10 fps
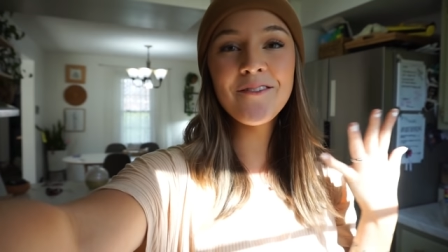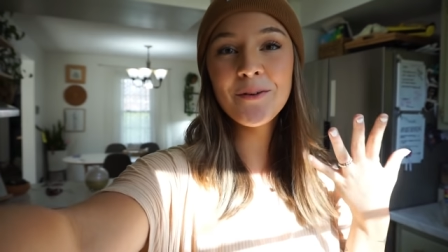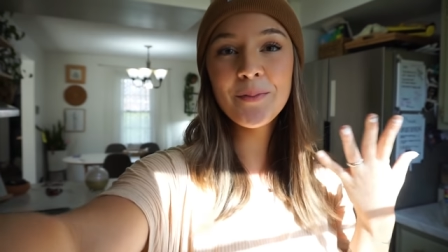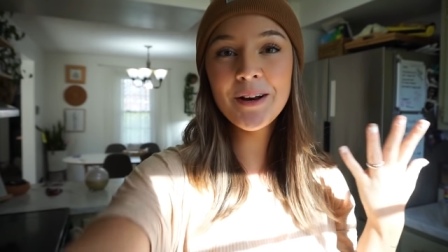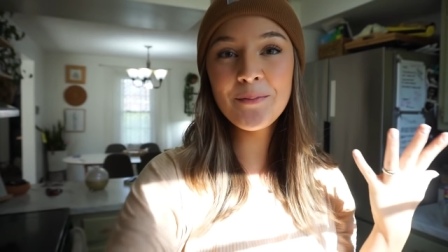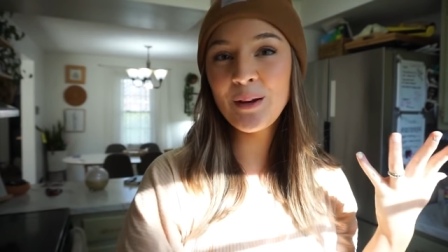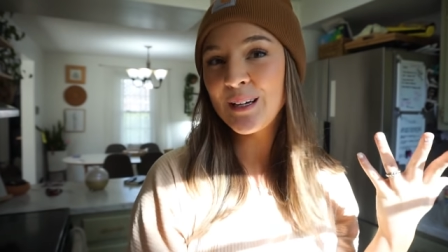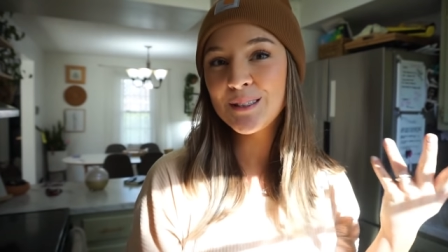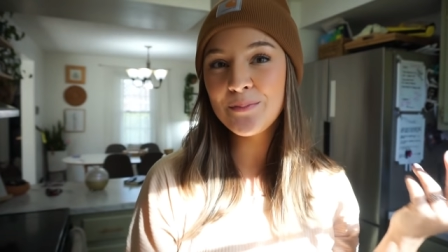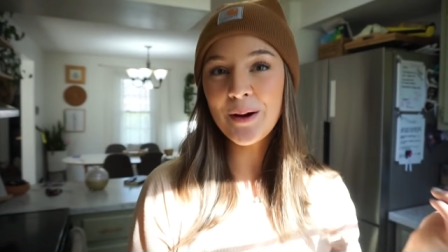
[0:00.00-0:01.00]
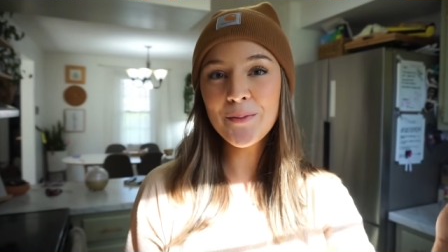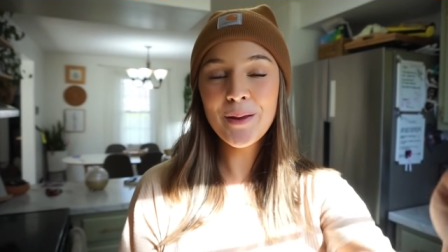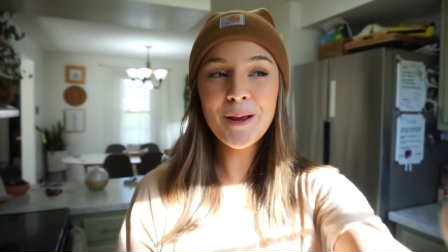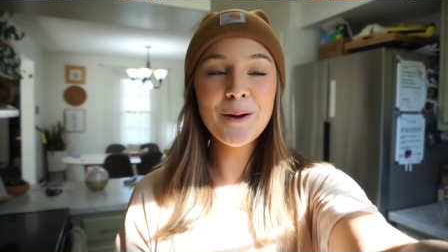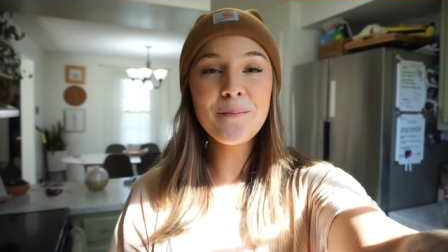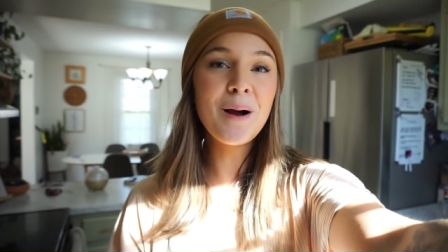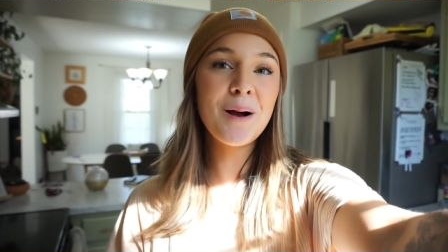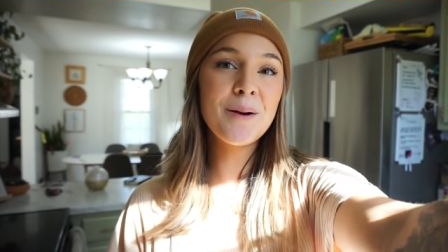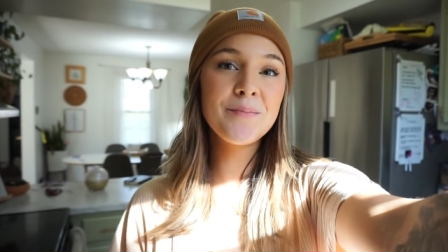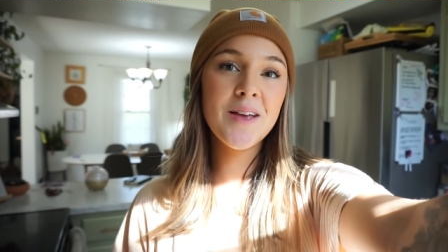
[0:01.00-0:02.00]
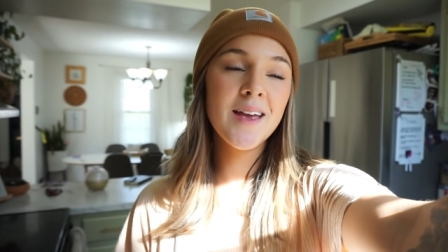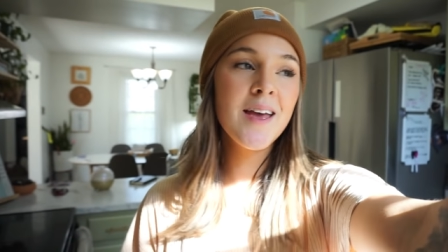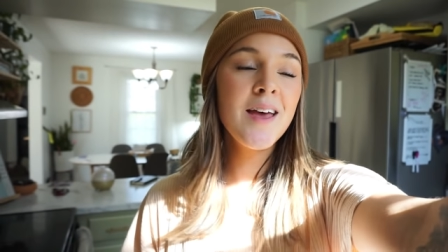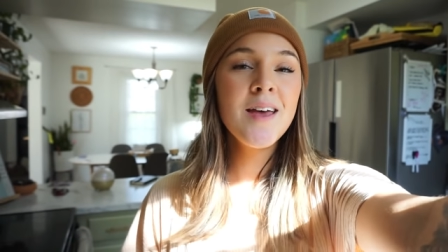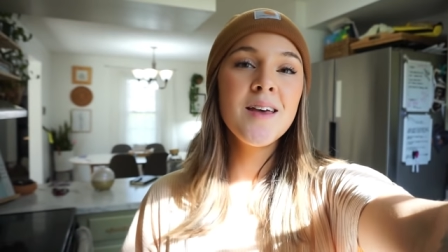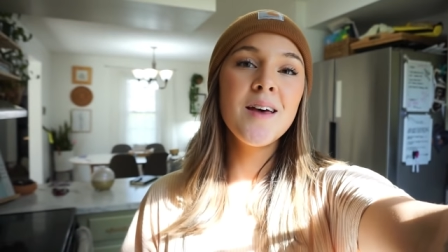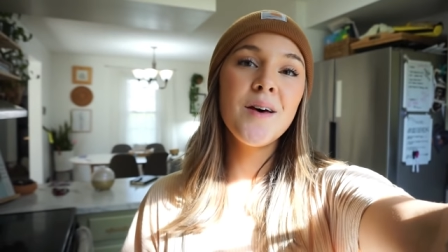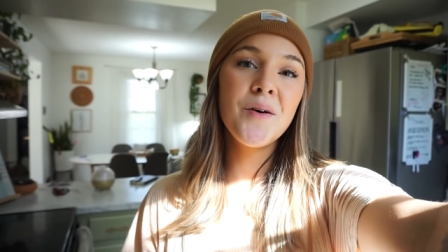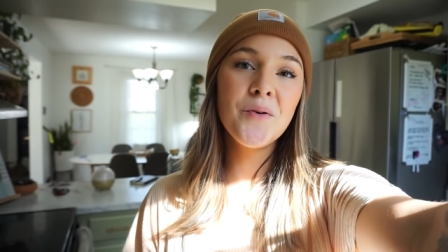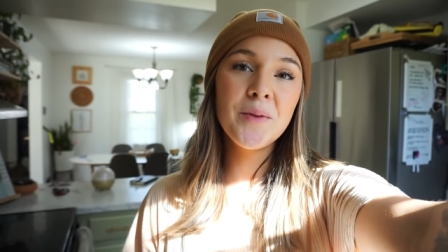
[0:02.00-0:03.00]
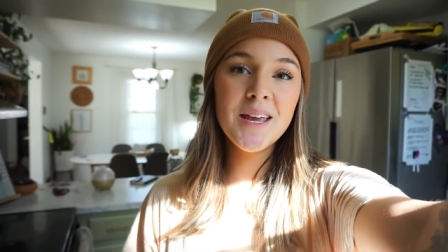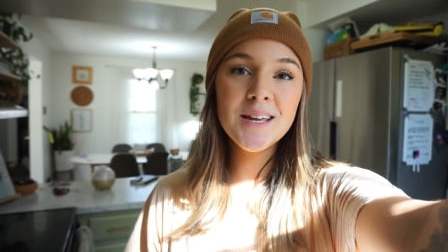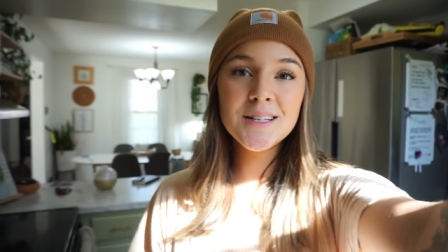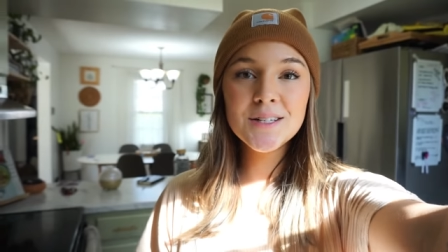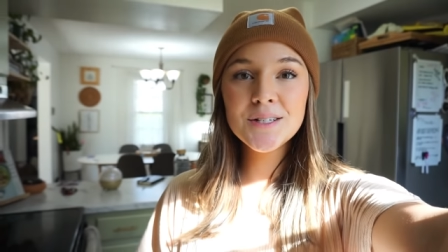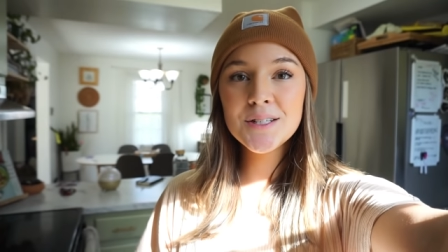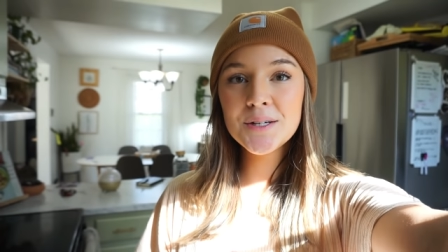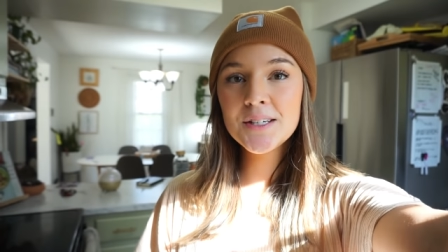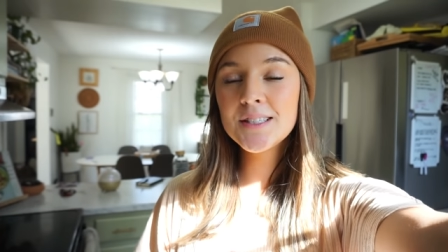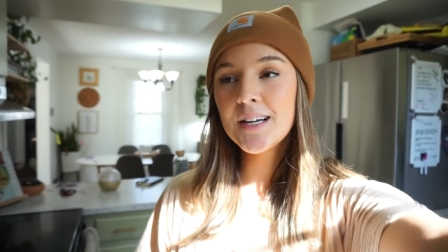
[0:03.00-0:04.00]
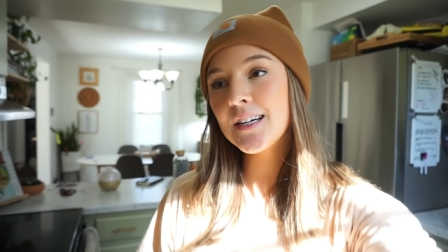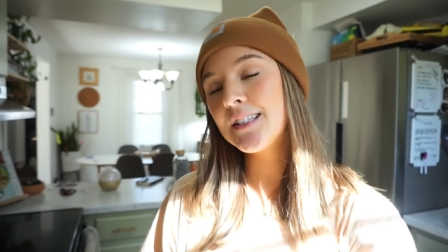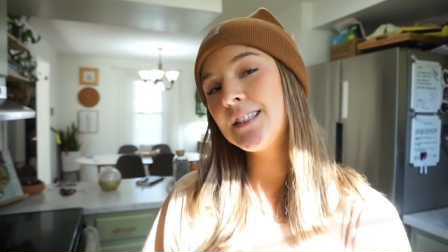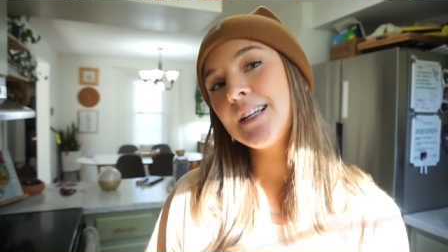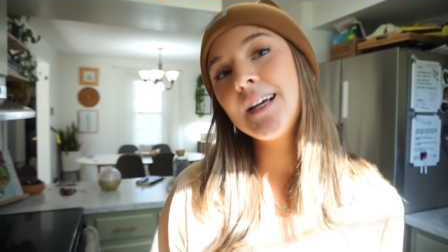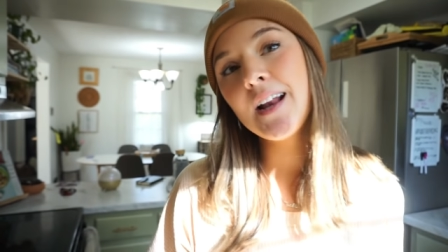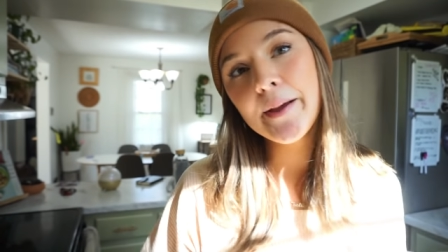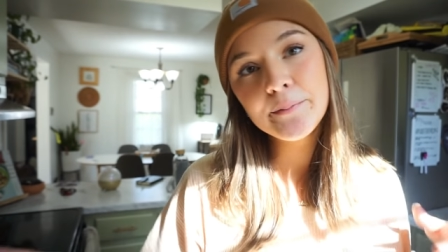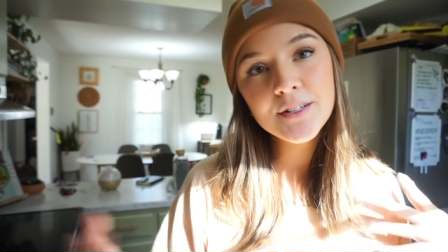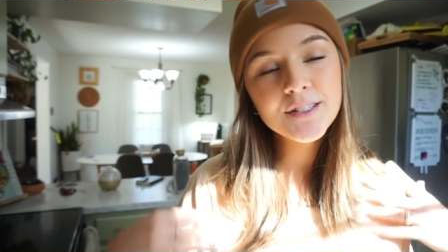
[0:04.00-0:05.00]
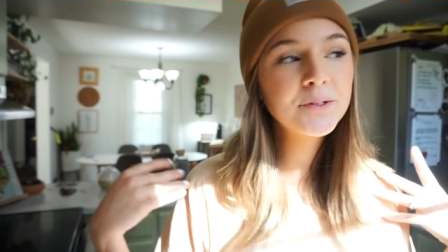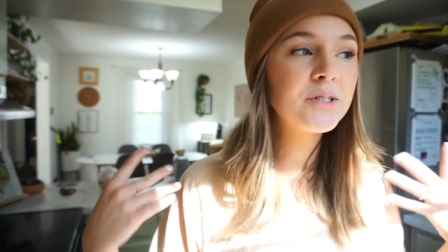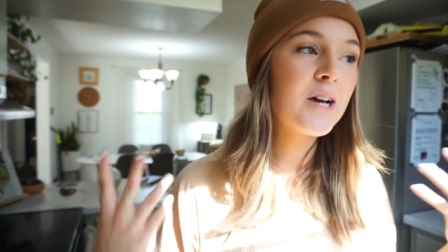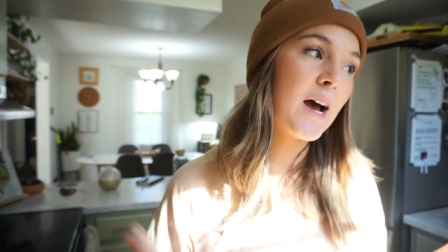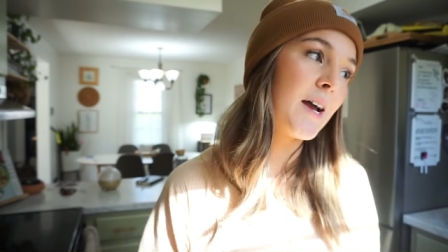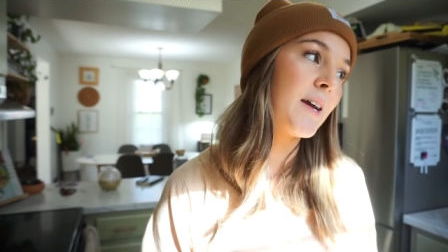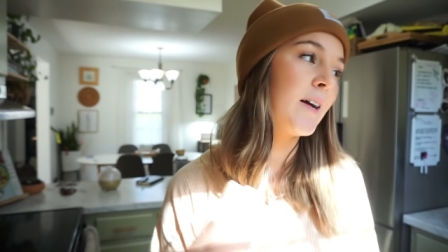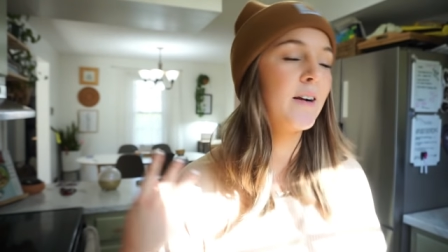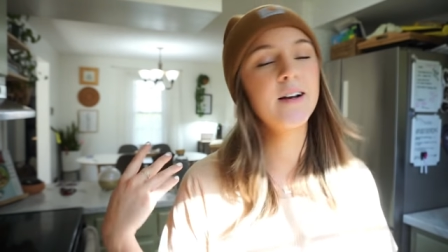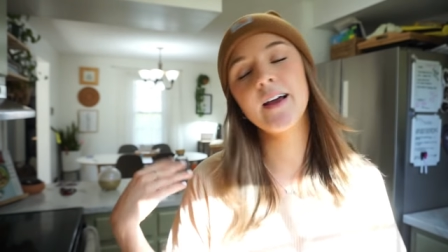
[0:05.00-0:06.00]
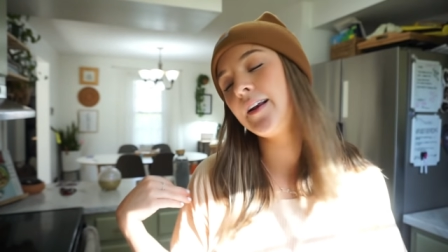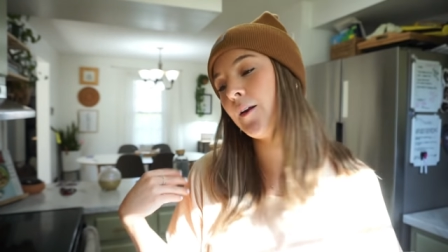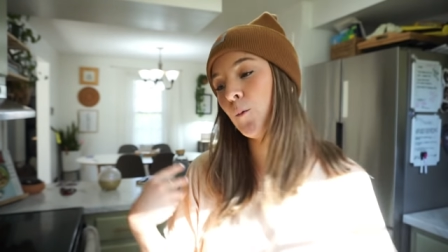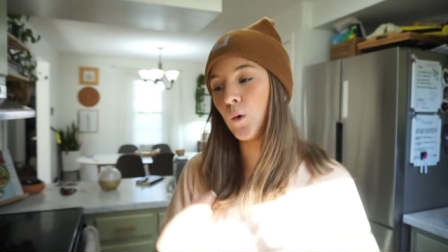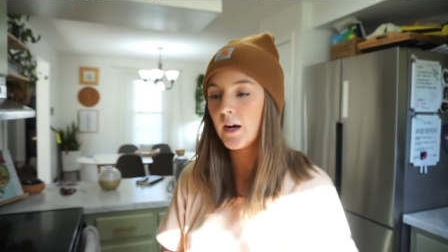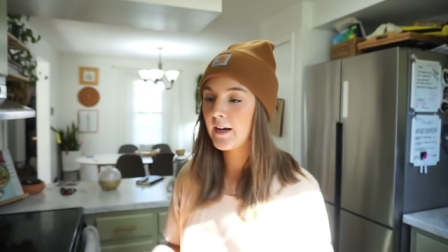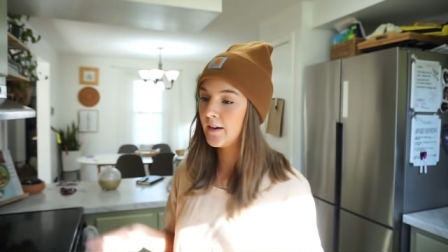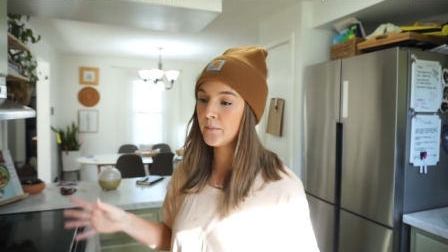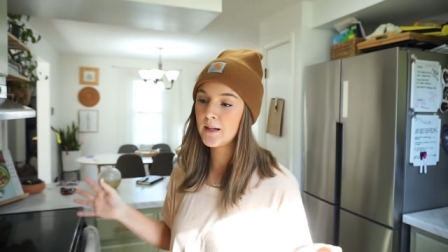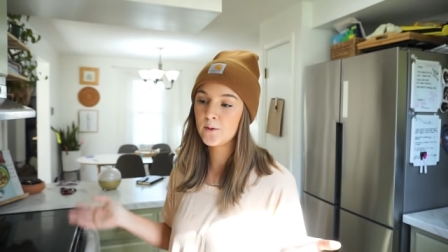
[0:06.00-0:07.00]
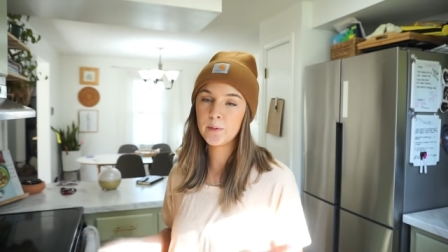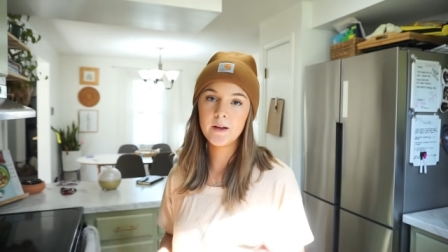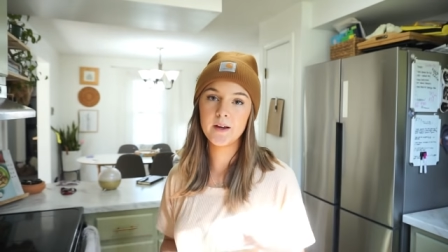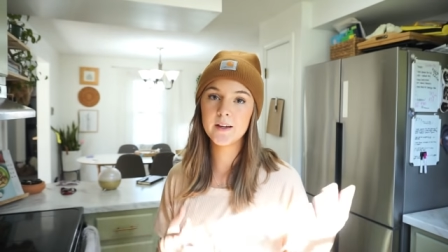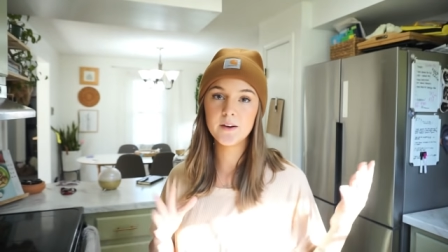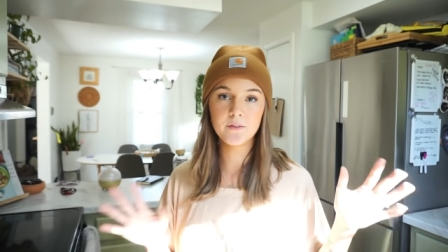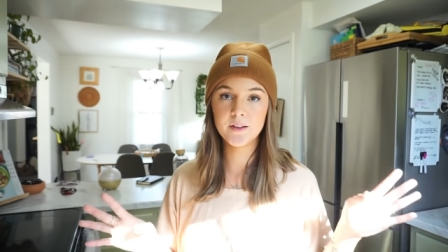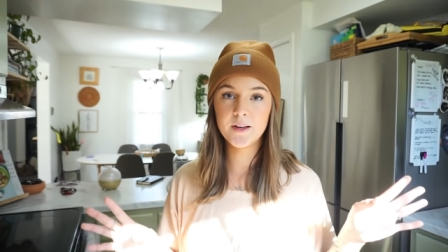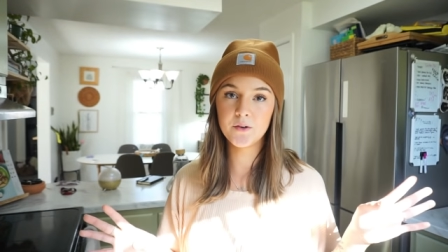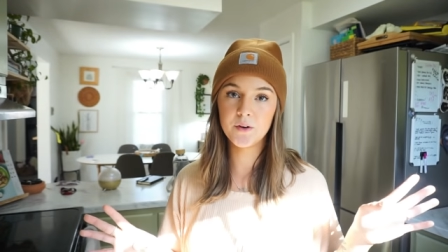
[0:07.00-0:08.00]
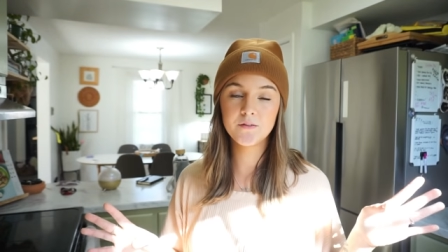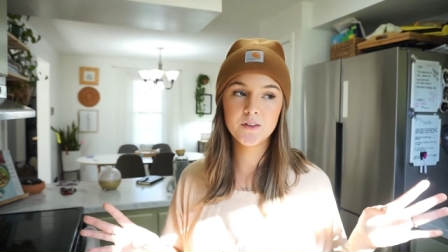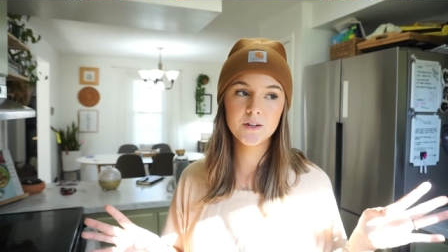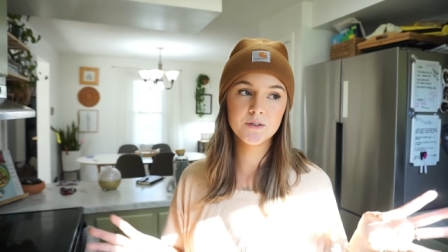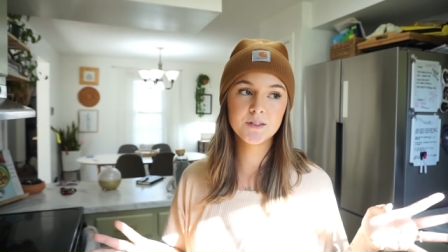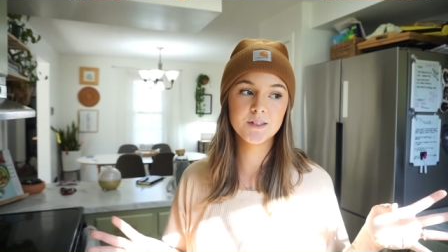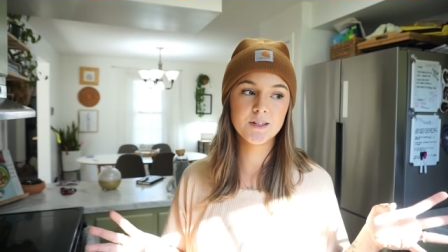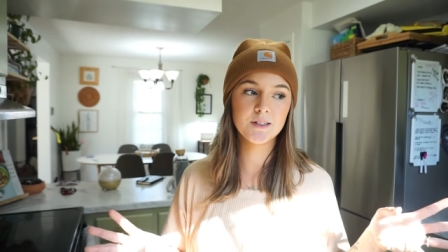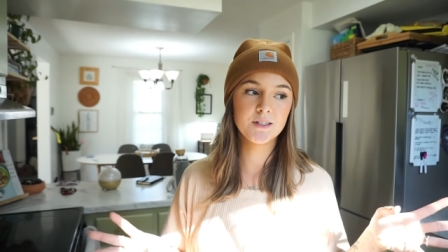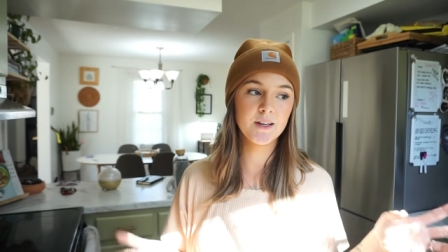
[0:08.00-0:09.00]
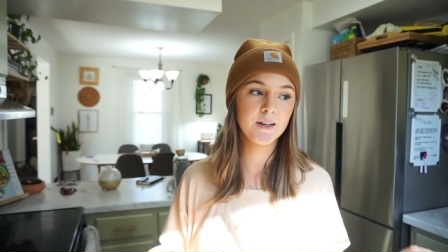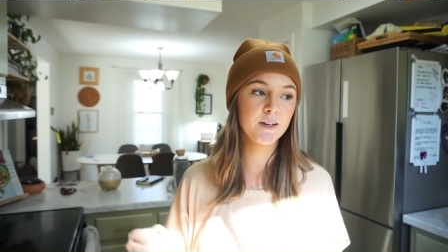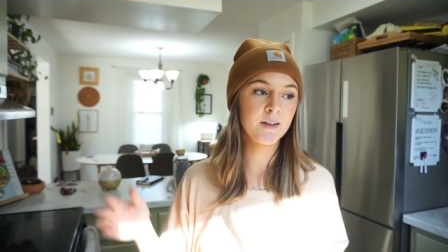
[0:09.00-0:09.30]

everybody makes about being a mom, like, oh, my kids are so exhausting and I'm just so tired and I need wine and blah, blah, blah. I get really annoyed of those because it's like,